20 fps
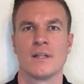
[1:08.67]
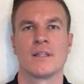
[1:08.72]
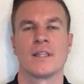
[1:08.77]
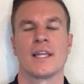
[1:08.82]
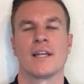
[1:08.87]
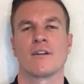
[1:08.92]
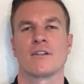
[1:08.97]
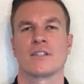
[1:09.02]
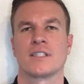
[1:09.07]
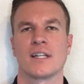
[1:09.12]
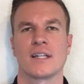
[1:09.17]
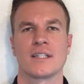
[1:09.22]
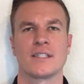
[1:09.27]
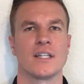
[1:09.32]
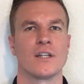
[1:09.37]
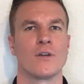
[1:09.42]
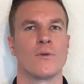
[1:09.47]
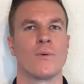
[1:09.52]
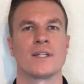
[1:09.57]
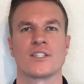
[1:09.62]
They are
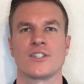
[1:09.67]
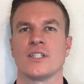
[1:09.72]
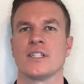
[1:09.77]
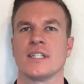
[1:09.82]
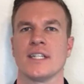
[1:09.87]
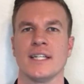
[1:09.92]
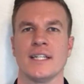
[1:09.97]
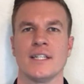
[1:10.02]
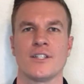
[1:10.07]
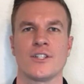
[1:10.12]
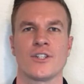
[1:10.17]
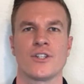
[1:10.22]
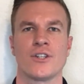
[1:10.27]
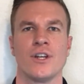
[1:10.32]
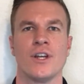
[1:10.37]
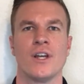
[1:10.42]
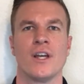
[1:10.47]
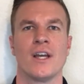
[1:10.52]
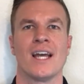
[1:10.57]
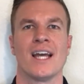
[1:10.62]
60 questions each,
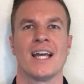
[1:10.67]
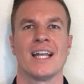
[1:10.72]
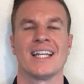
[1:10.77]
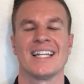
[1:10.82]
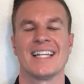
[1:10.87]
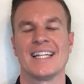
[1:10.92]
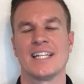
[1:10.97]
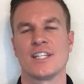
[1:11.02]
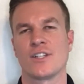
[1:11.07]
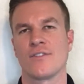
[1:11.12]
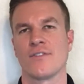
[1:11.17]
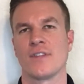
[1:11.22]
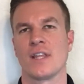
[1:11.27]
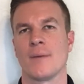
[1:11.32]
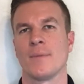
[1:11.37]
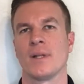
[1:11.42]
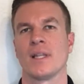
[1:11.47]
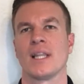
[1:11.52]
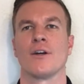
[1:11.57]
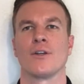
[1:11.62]
and each of
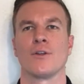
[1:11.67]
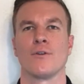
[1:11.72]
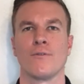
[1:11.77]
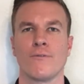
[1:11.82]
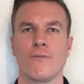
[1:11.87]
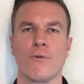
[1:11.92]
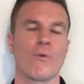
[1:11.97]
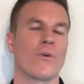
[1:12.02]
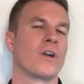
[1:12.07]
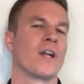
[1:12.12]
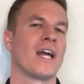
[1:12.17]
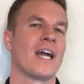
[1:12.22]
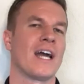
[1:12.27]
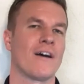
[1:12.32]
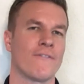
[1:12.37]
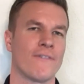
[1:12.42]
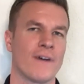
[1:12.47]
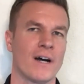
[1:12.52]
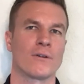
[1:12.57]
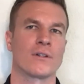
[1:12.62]
them allow you
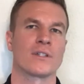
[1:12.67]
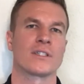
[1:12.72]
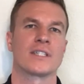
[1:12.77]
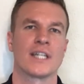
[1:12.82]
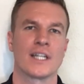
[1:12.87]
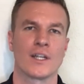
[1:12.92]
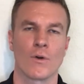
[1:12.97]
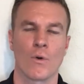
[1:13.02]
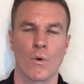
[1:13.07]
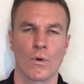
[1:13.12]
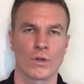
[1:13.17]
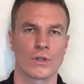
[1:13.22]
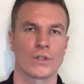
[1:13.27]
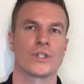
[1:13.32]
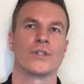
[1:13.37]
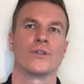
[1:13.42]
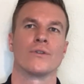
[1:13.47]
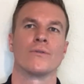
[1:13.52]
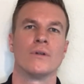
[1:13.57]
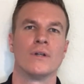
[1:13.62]
4.5 hours in order
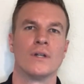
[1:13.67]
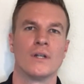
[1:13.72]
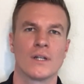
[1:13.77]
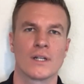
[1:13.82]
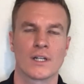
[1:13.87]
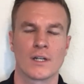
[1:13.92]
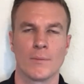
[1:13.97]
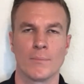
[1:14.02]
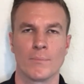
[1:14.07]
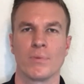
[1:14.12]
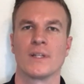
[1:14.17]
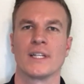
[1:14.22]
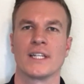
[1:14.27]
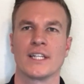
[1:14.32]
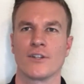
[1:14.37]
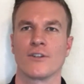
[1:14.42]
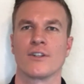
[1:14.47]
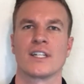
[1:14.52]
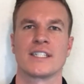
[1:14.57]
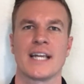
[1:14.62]
to complete
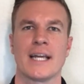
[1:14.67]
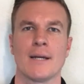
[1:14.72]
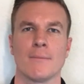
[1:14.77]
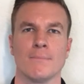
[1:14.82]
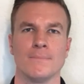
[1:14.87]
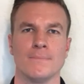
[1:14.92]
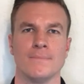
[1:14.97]
your exam.